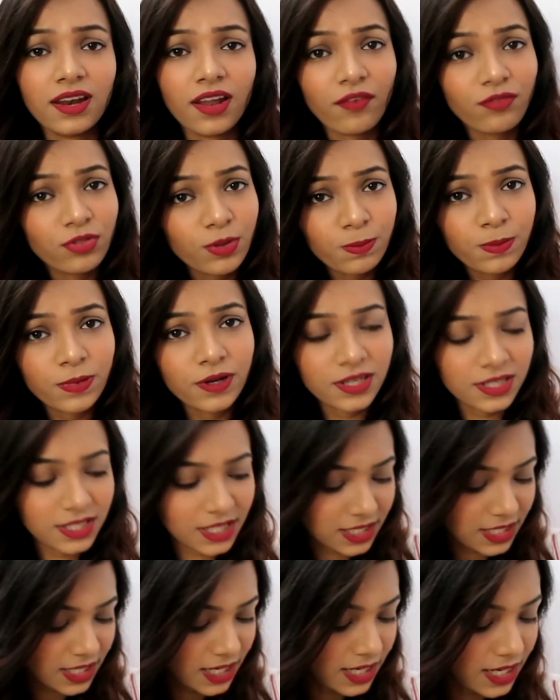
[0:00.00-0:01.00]
love the pearl
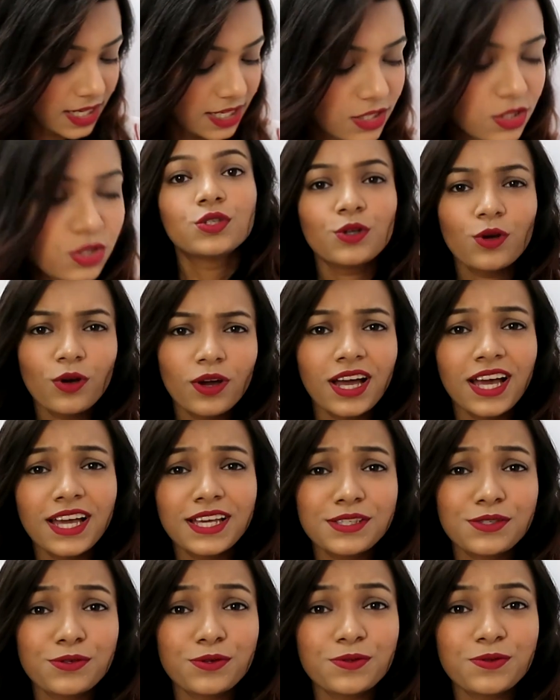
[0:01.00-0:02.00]
detailing. So
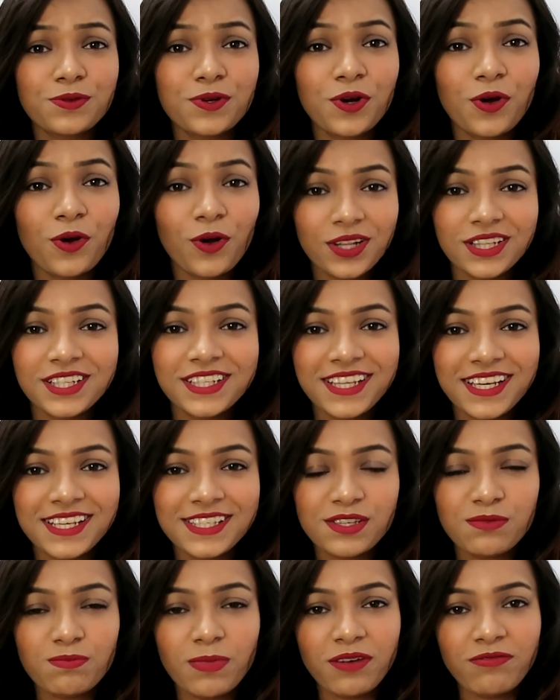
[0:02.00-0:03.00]
guys, those are all the
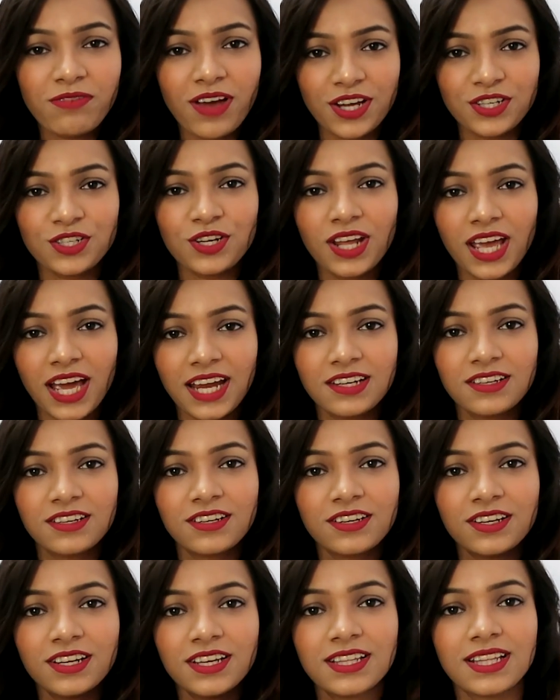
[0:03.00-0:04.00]
things in my fashion
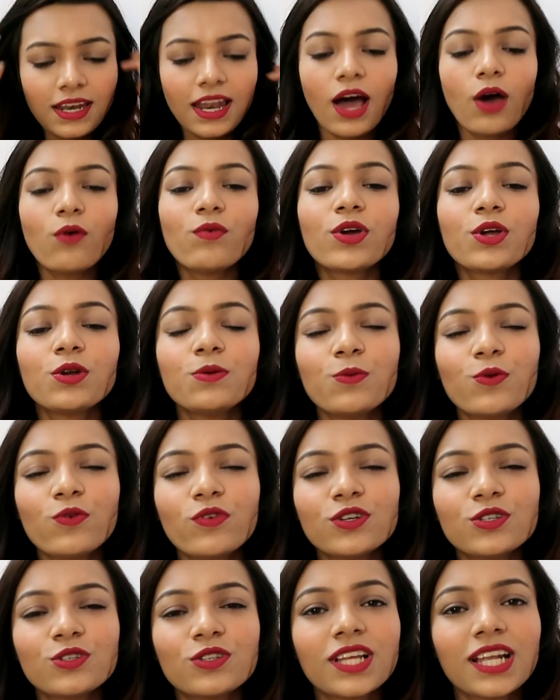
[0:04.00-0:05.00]
category. Now we're going to move
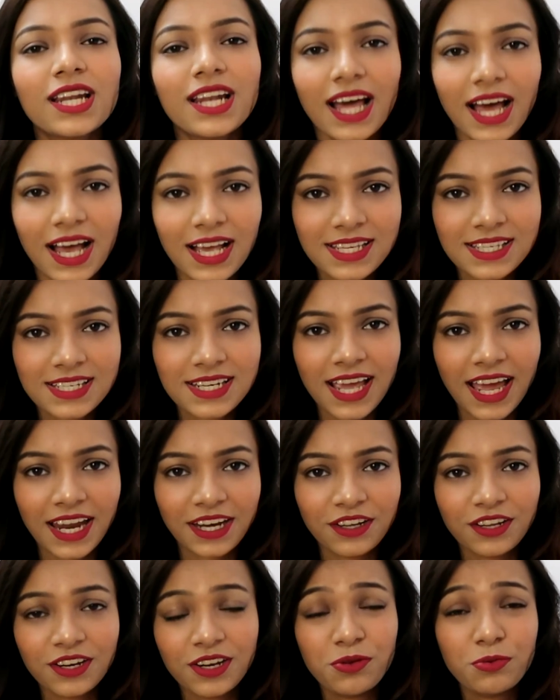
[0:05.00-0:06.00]
on to the last
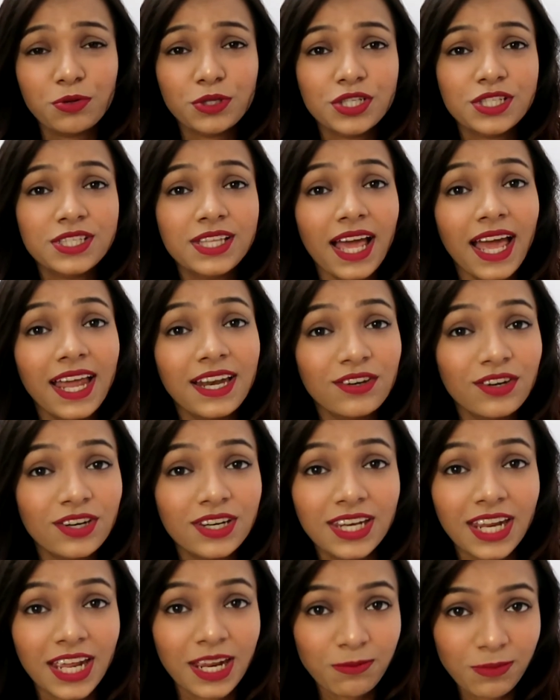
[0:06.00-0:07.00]
category, which is the
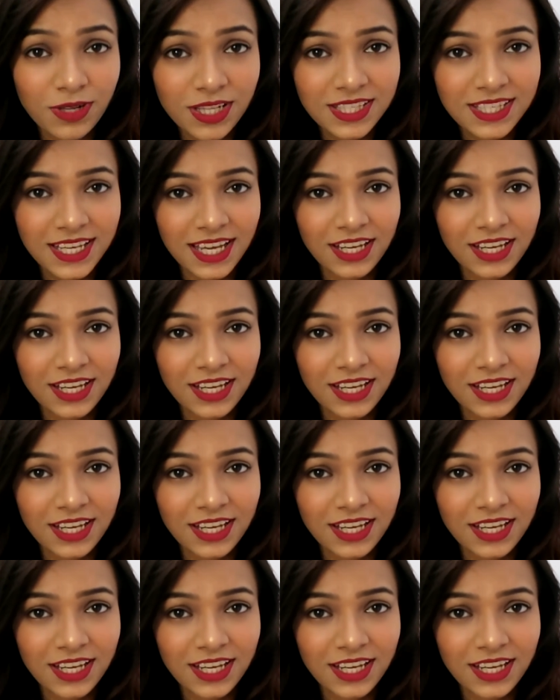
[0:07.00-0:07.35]
entertainment